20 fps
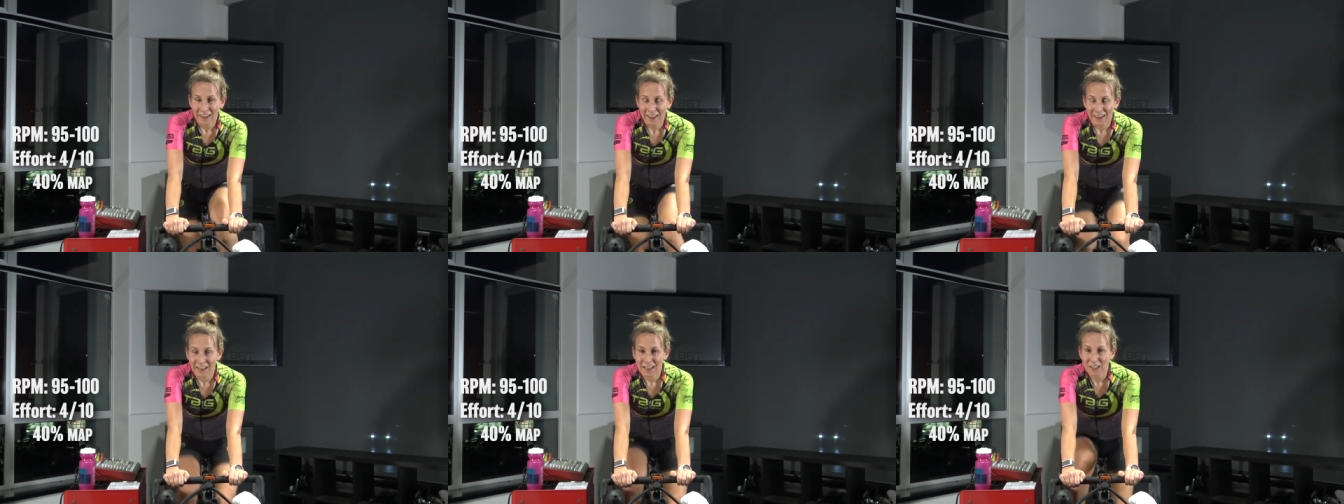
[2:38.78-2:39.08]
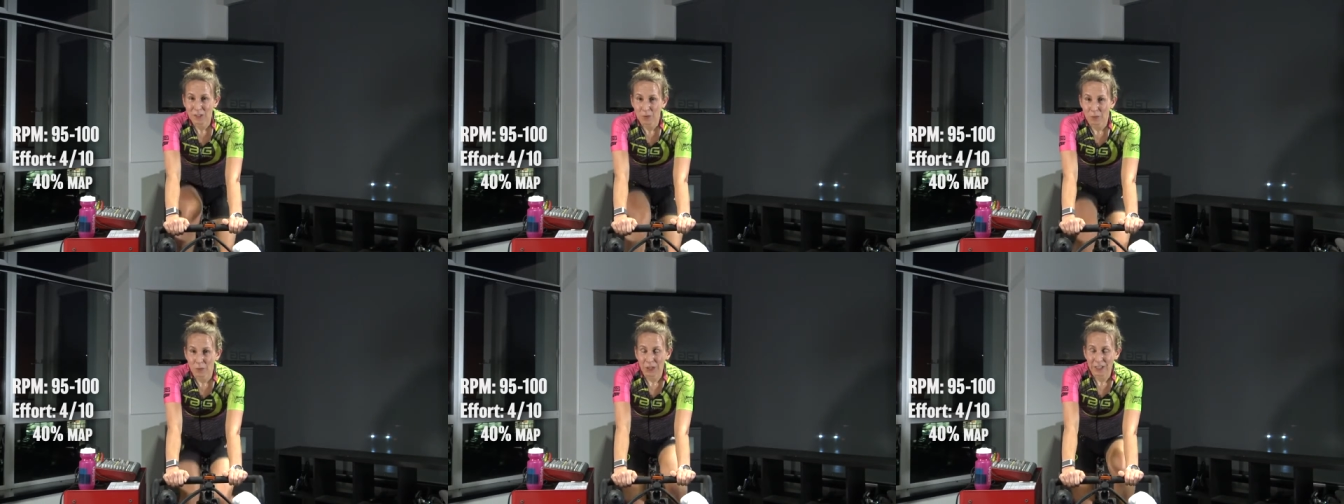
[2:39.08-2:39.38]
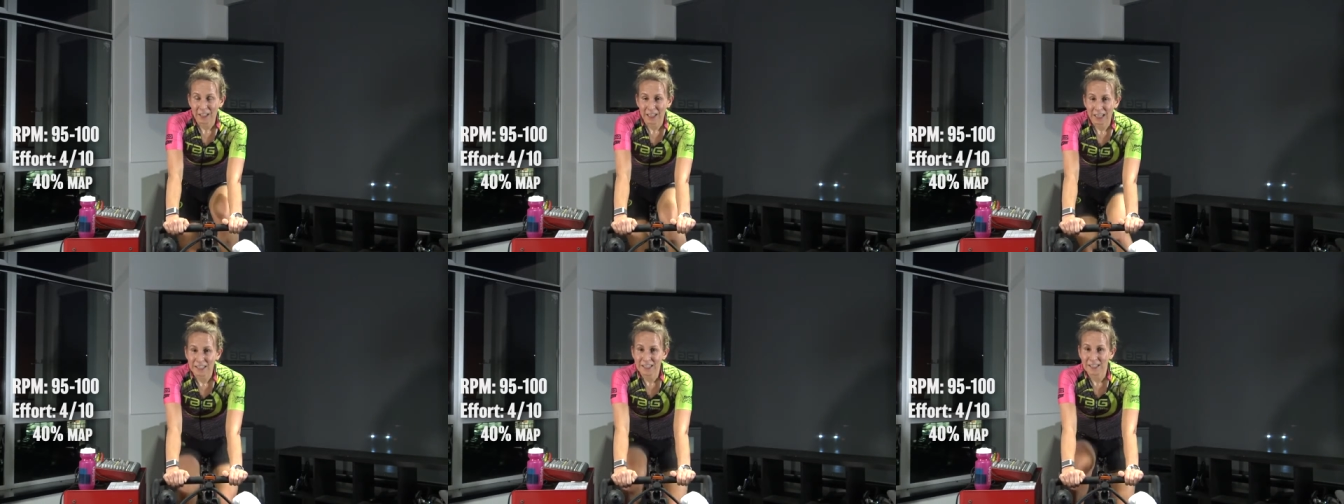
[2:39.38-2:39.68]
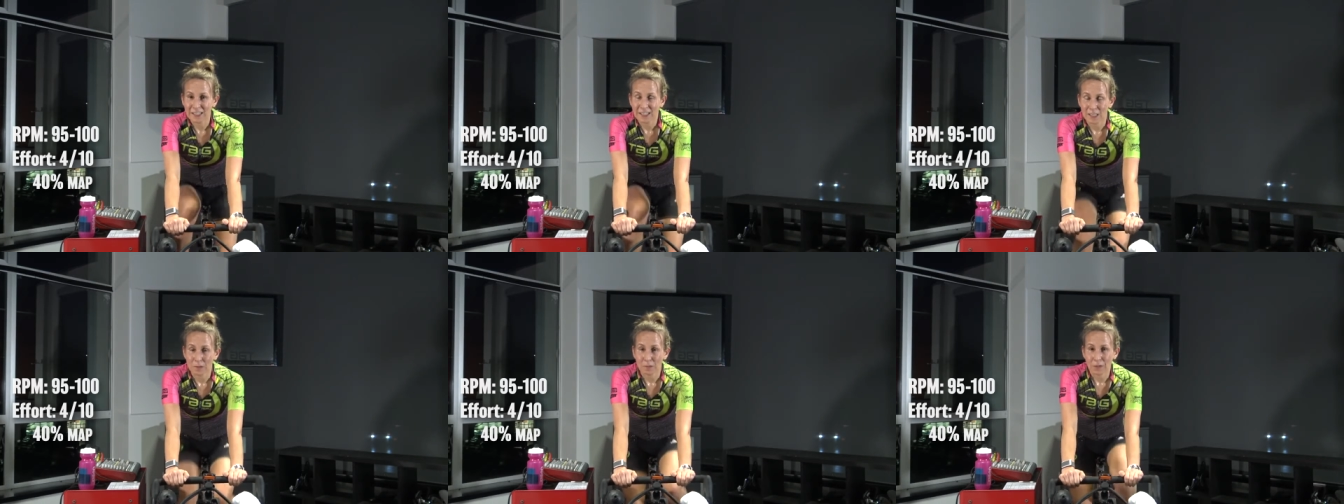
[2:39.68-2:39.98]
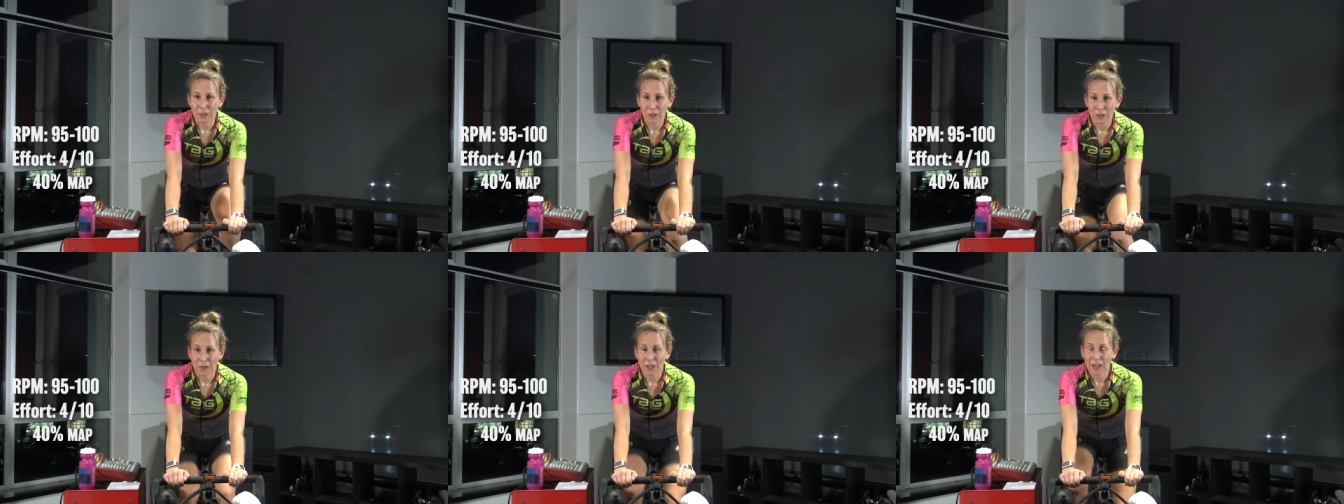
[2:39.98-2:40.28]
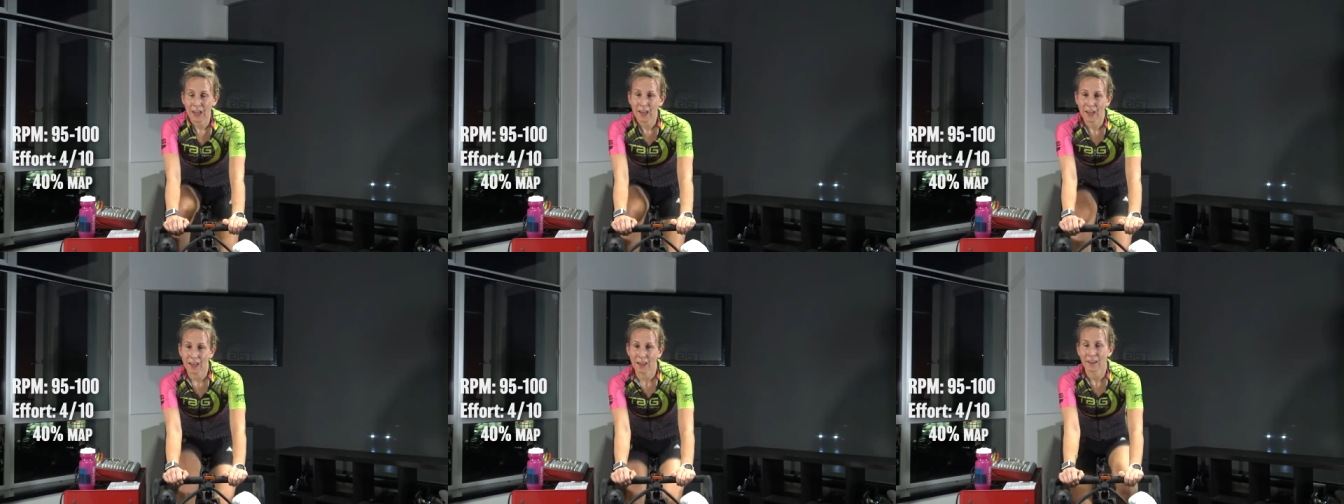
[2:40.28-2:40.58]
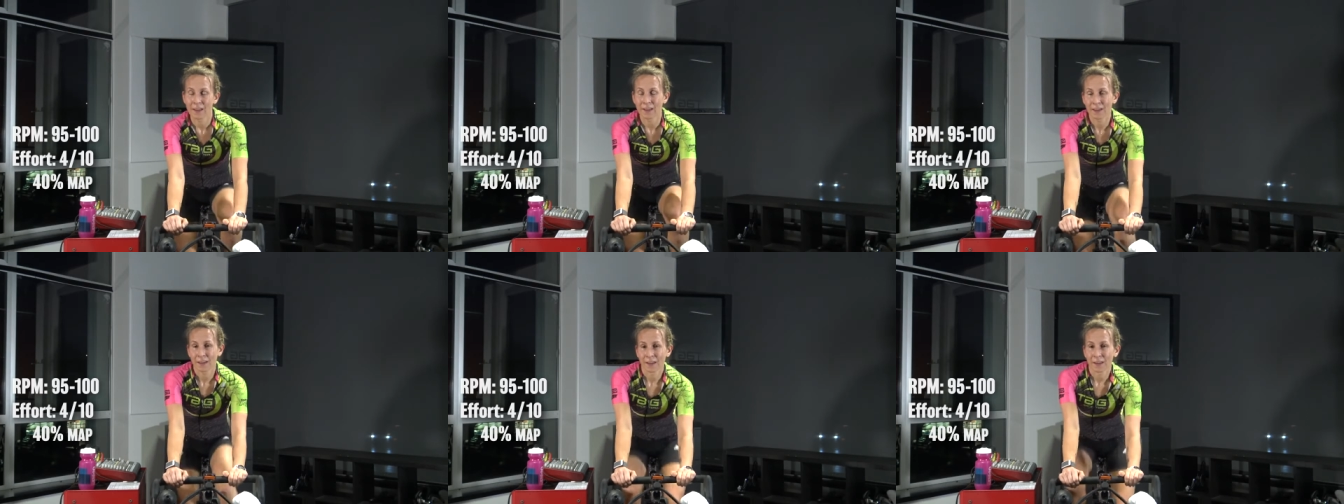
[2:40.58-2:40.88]
Nice work, nice and smooth.
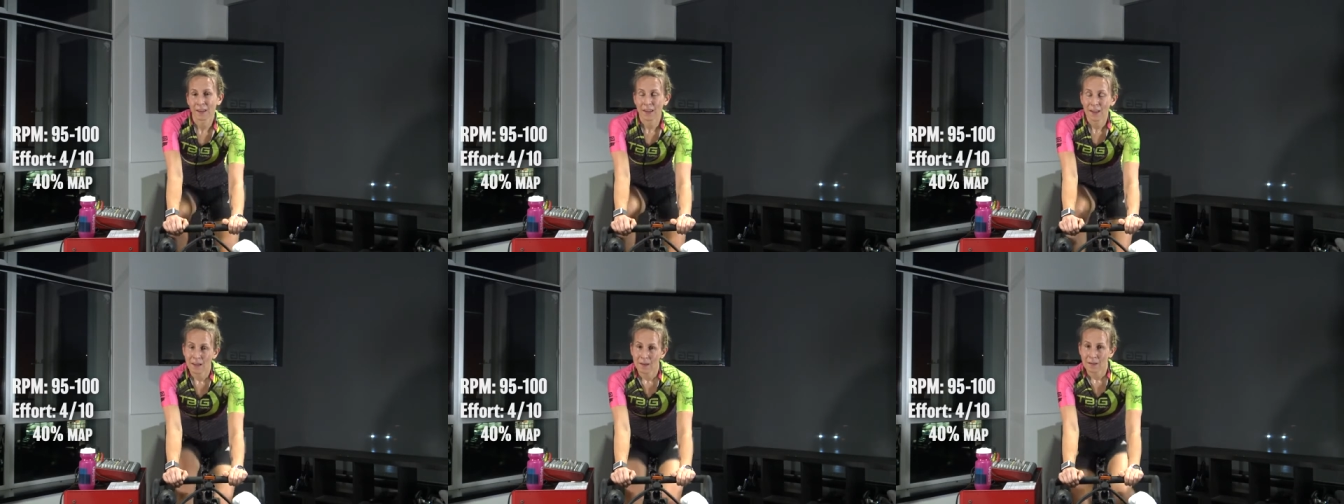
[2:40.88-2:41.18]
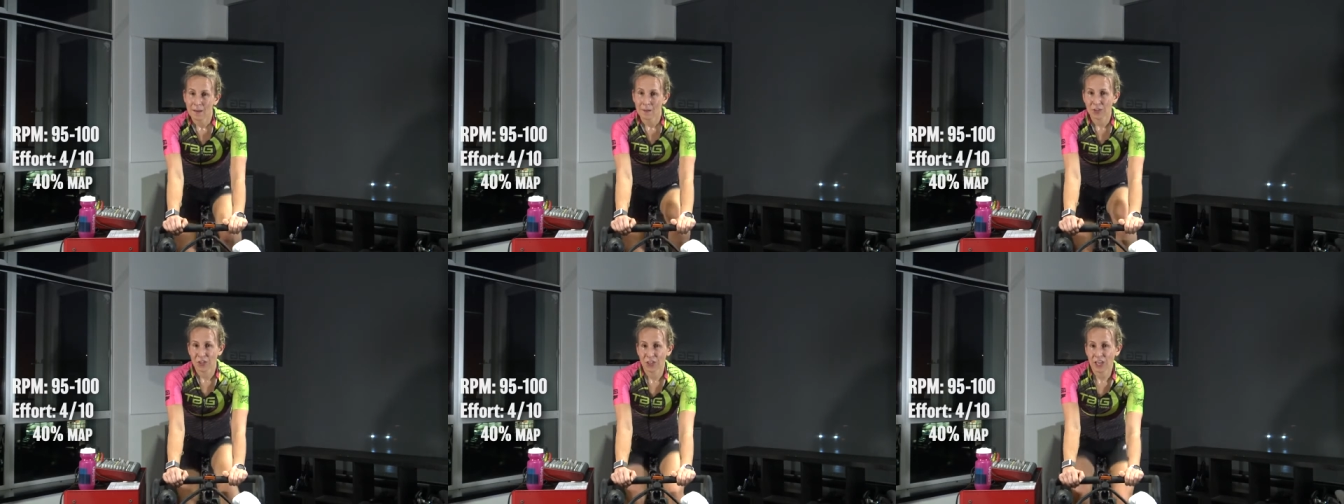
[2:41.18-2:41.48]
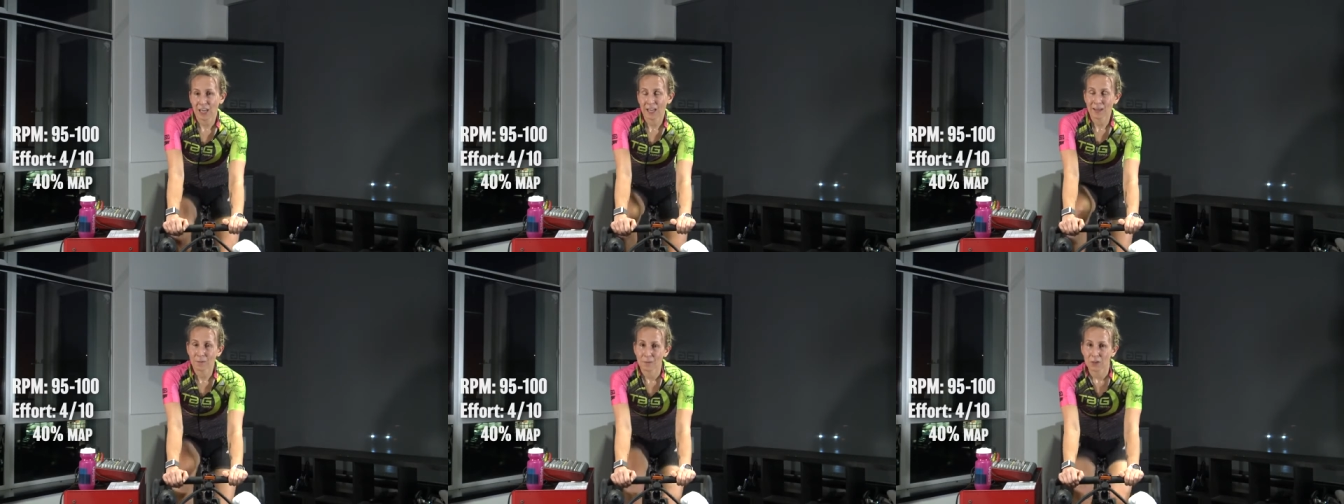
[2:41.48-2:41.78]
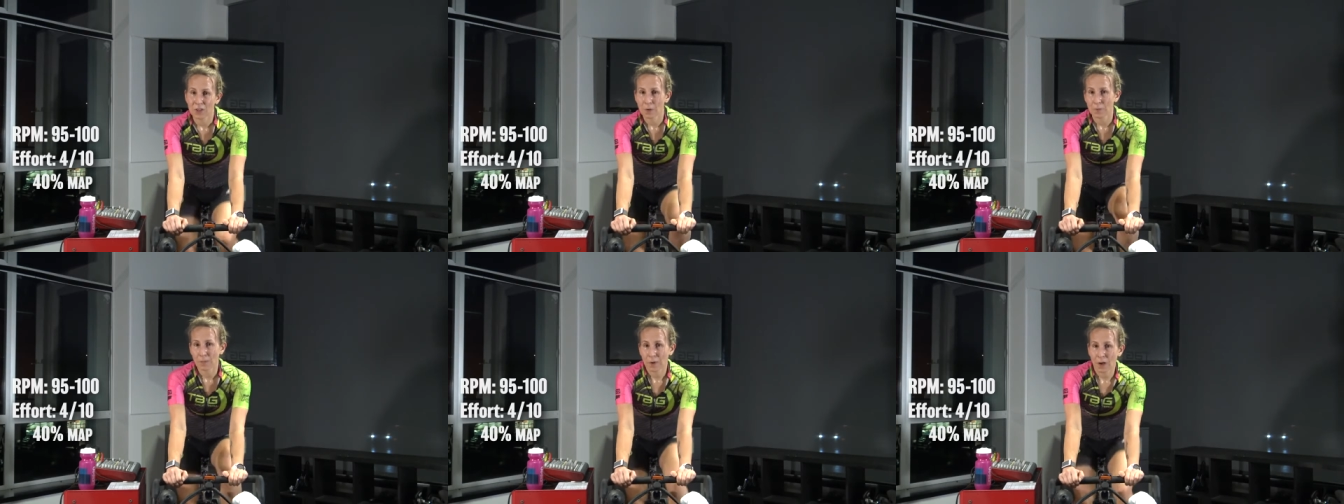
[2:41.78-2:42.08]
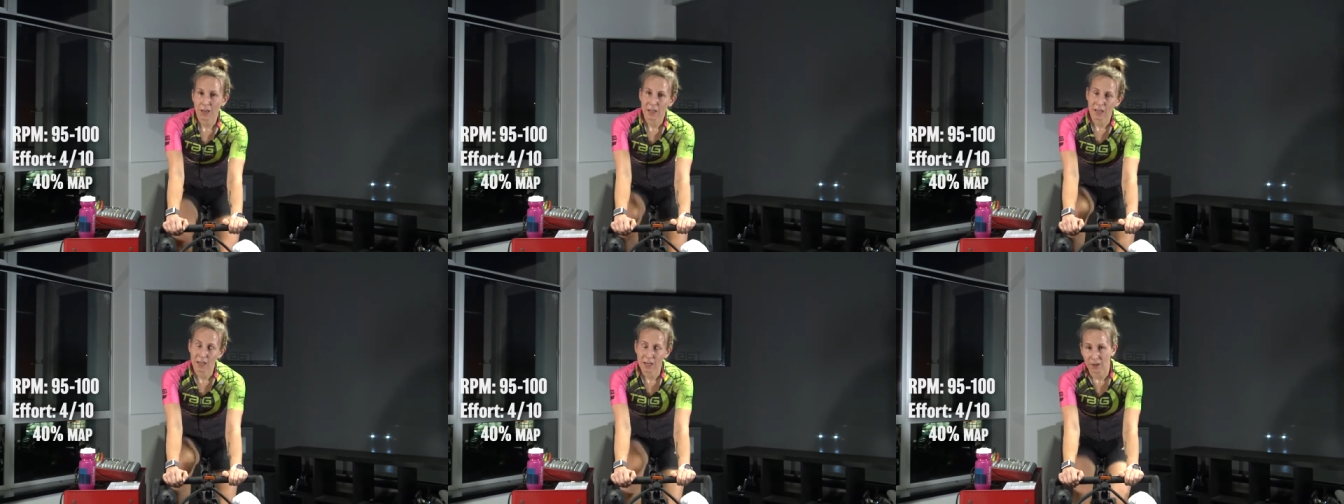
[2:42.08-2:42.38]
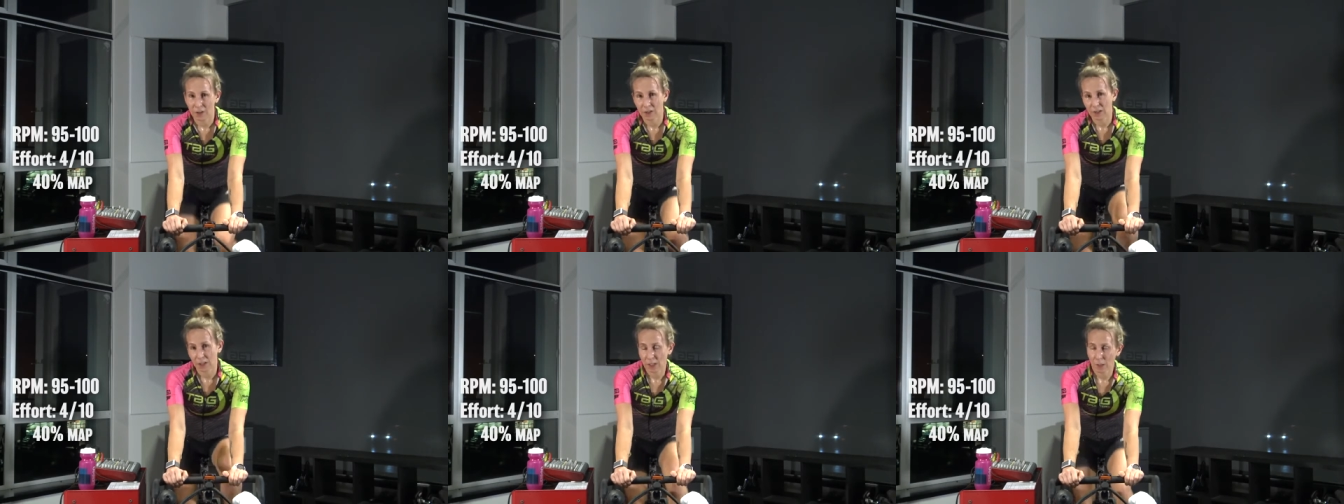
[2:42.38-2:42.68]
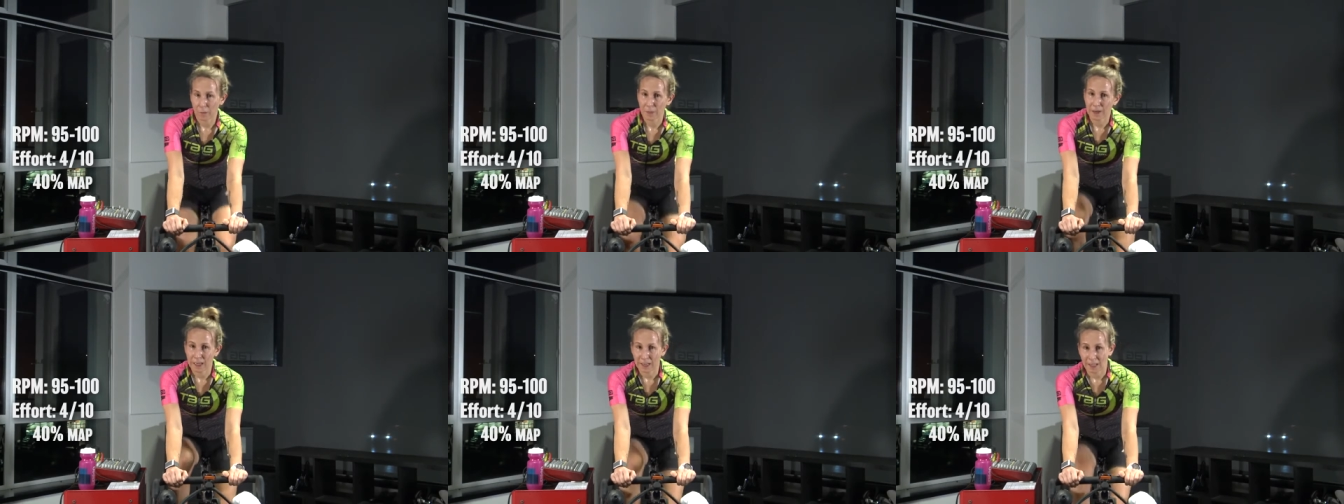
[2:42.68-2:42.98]
Maybe check in with your body here a
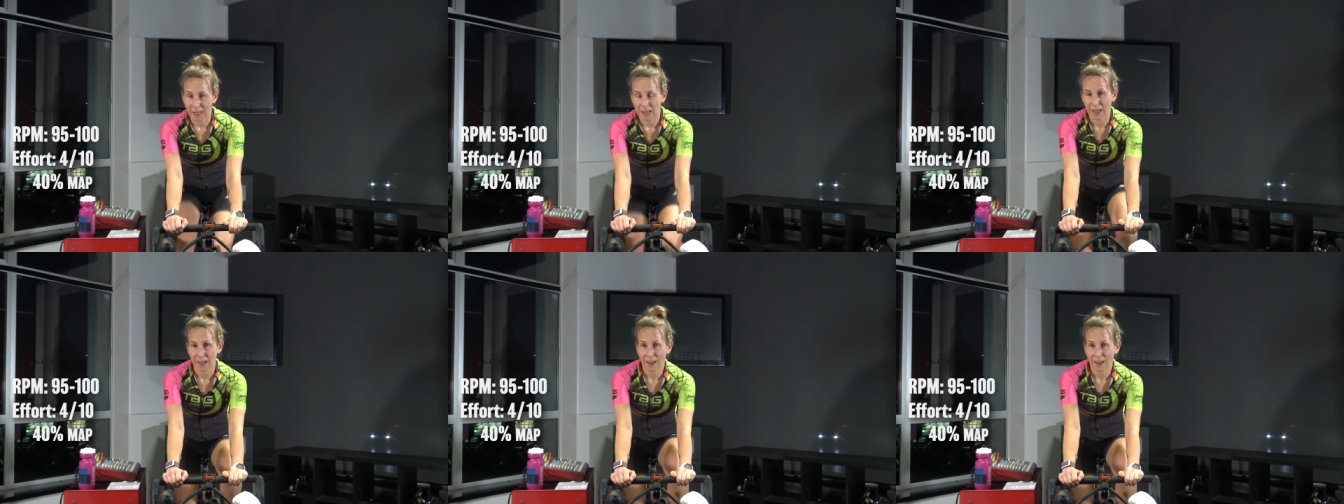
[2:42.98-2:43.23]
little bit.